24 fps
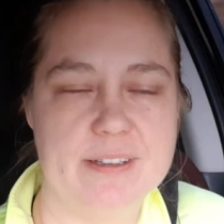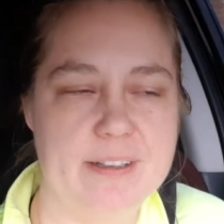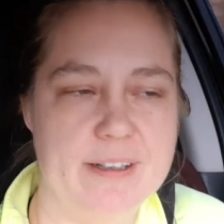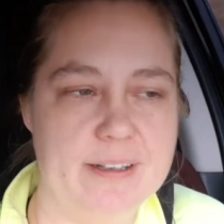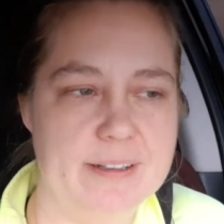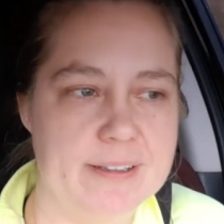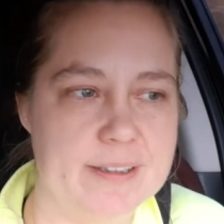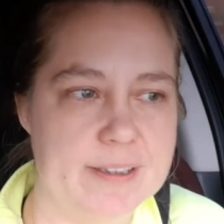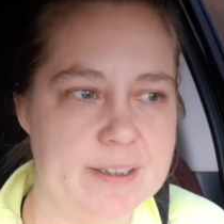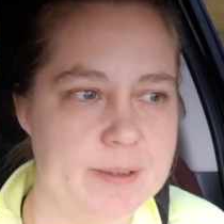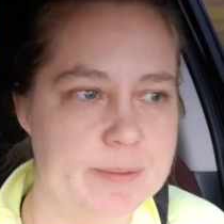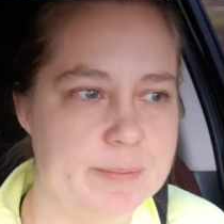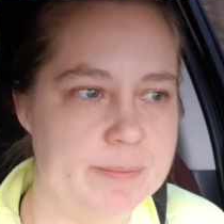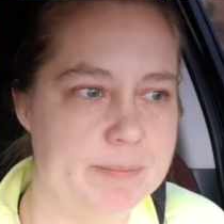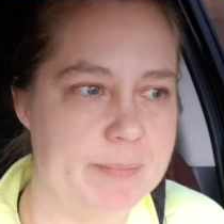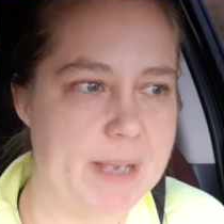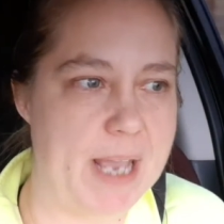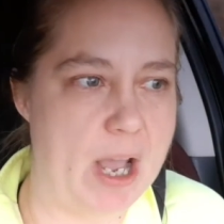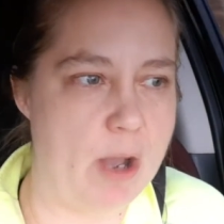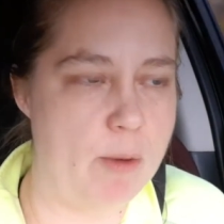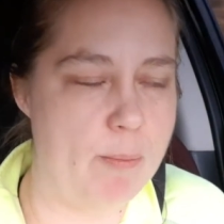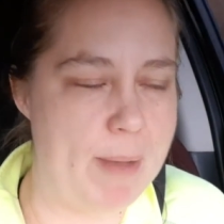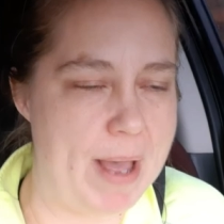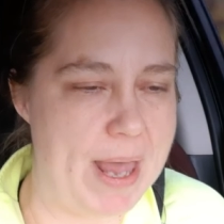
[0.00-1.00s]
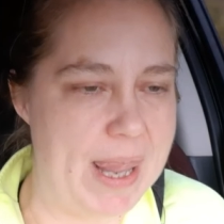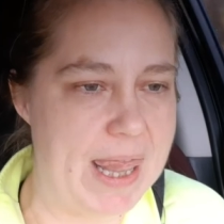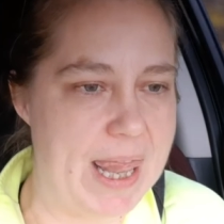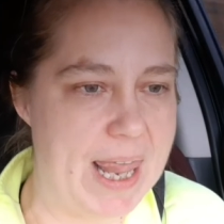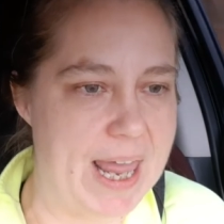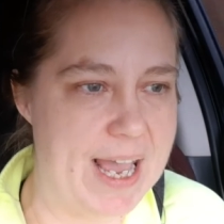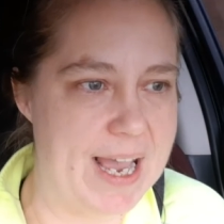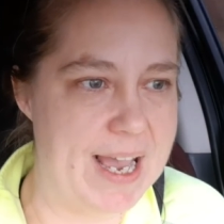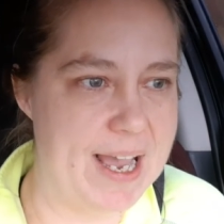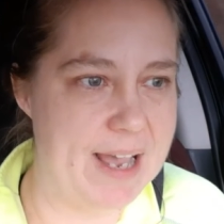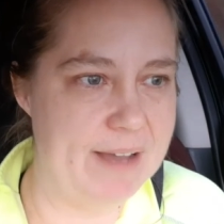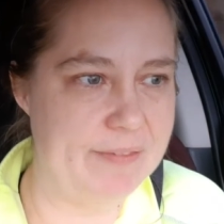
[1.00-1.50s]
On my
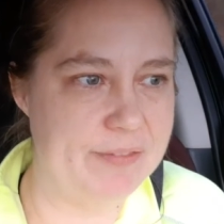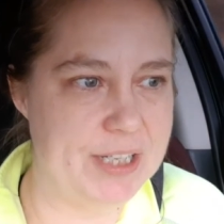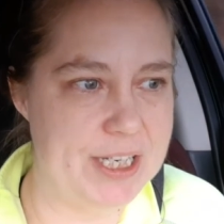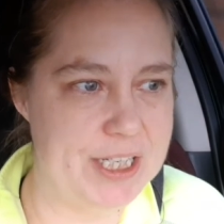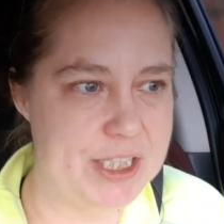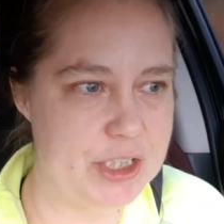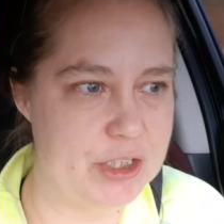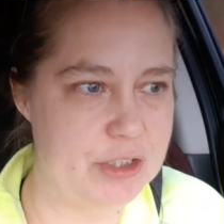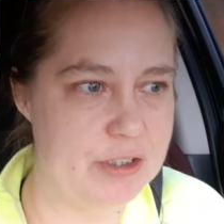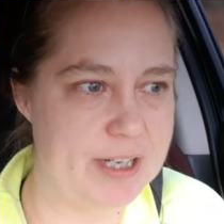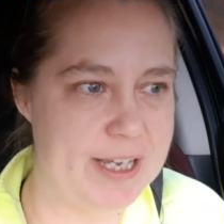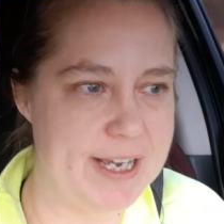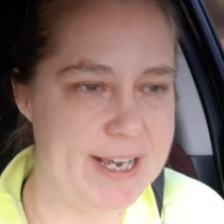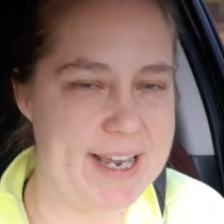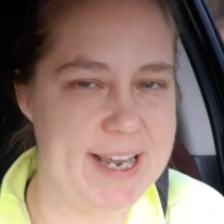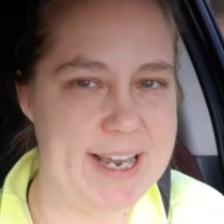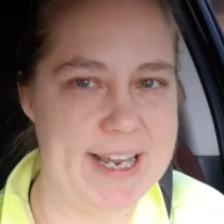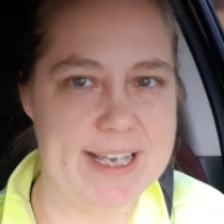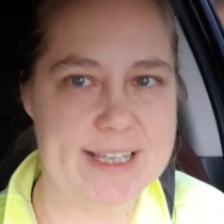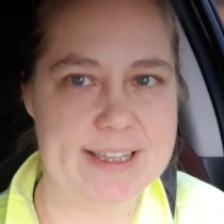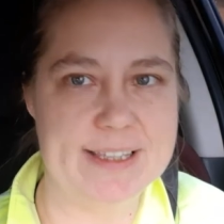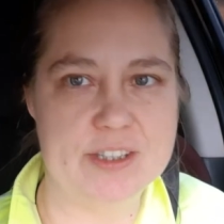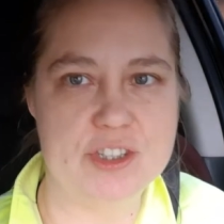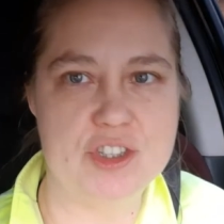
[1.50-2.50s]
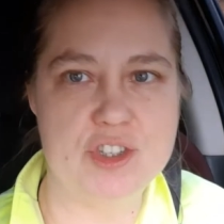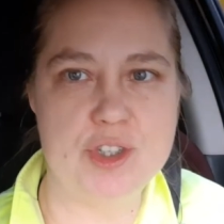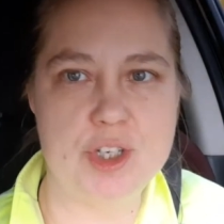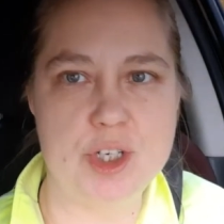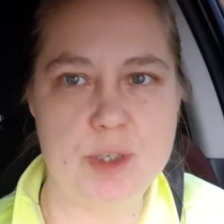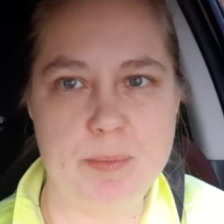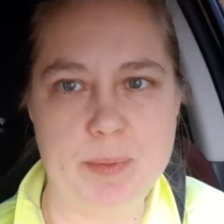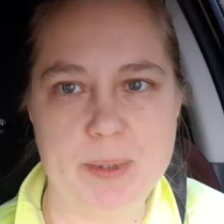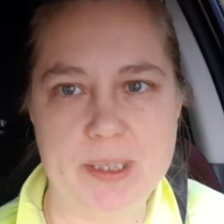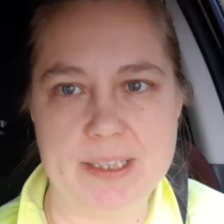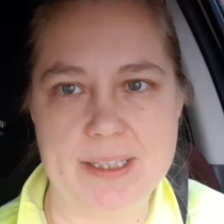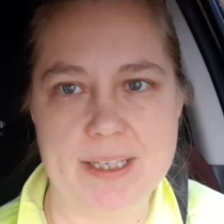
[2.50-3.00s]
live yesterday, the
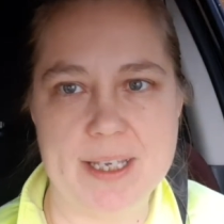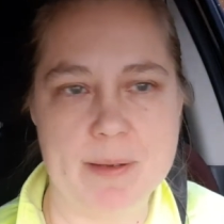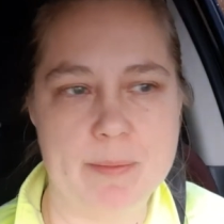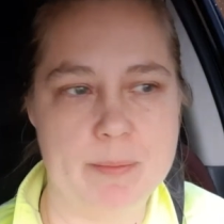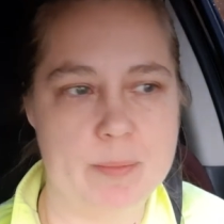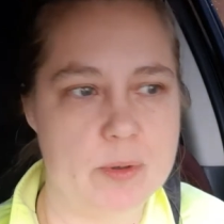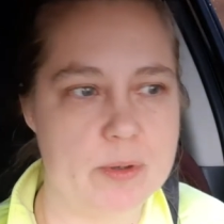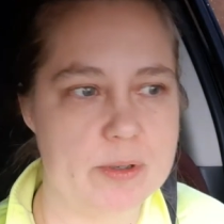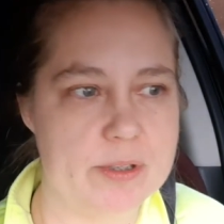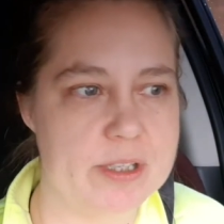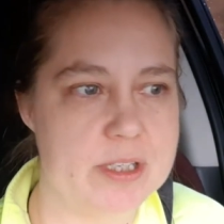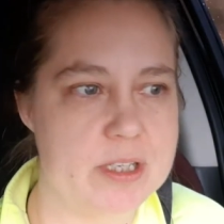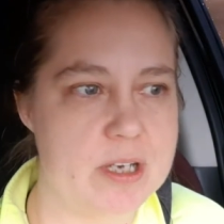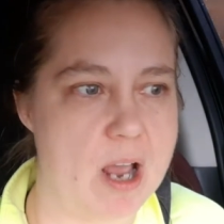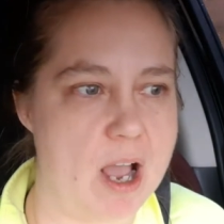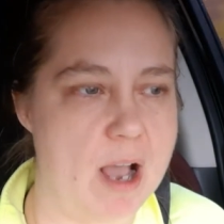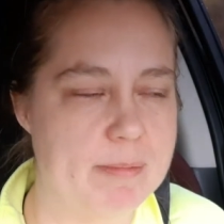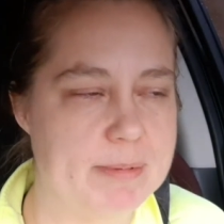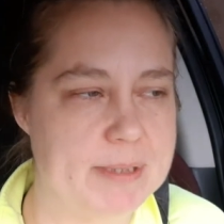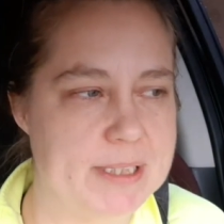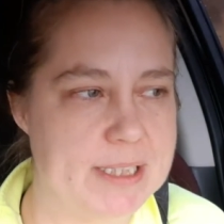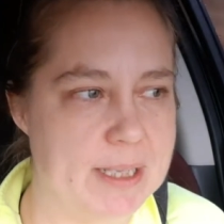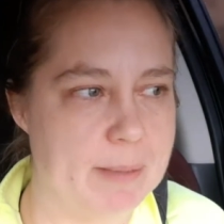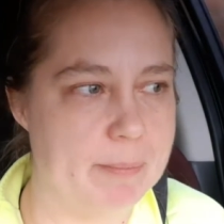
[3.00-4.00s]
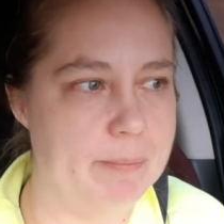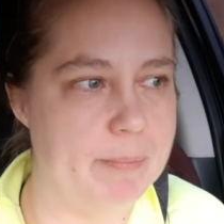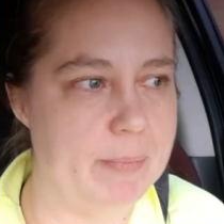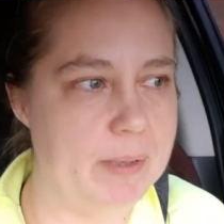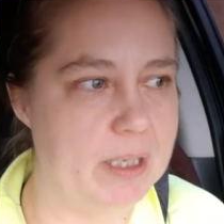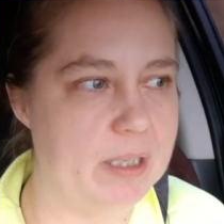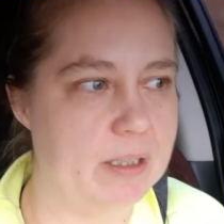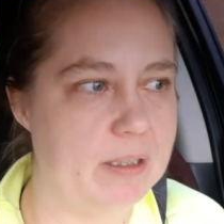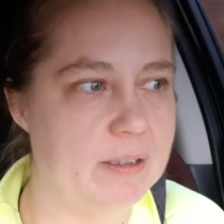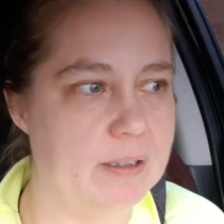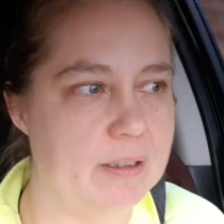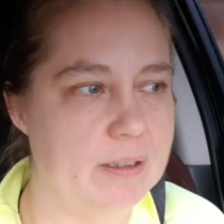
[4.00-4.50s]
stupid gimbal stopped in the
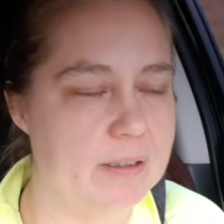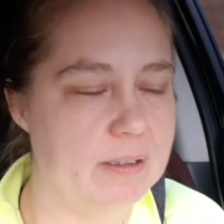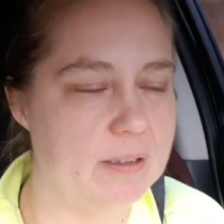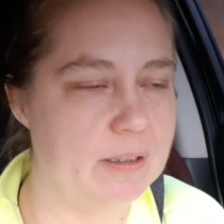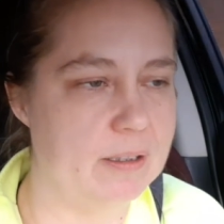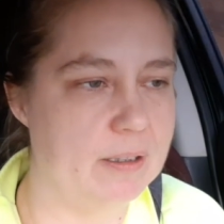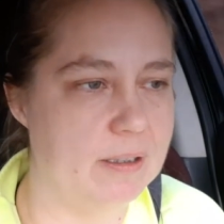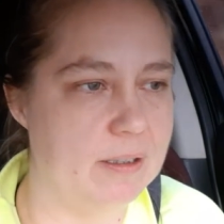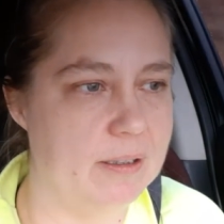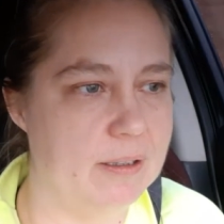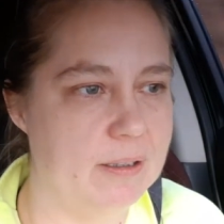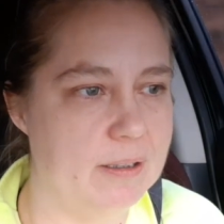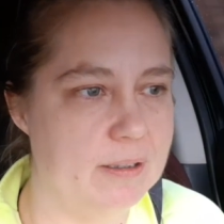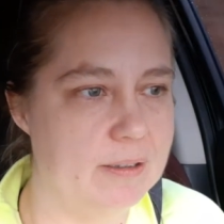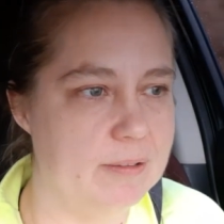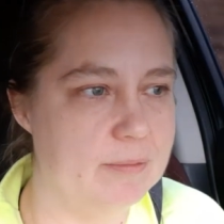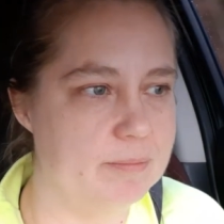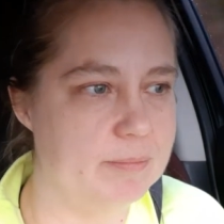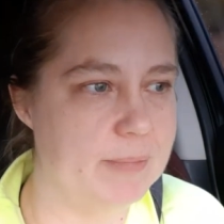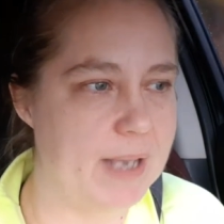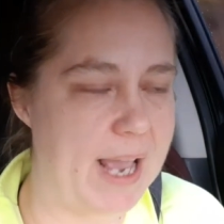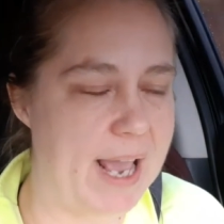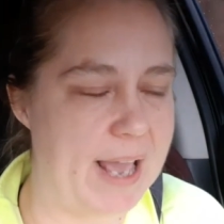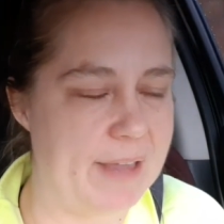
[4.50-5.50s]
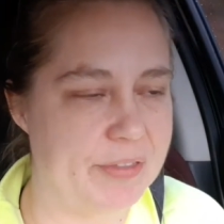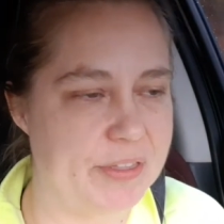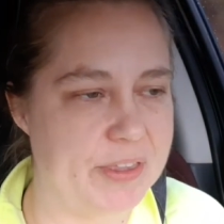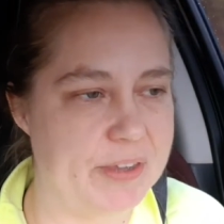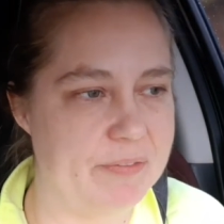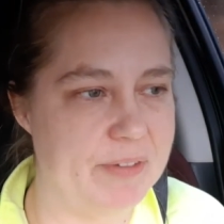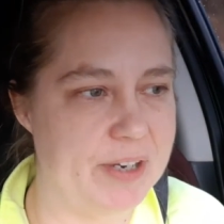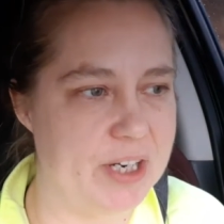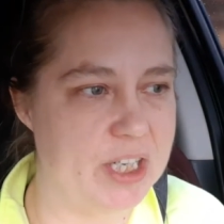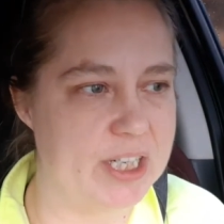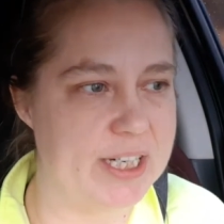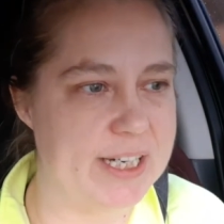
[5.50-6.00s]
middle. At the
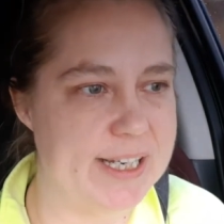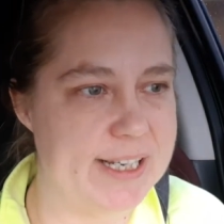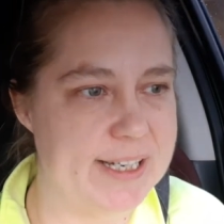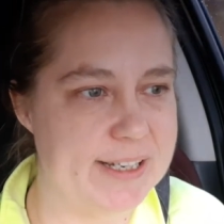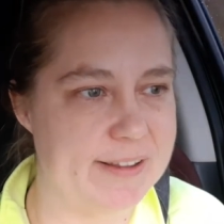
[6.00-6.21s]
very end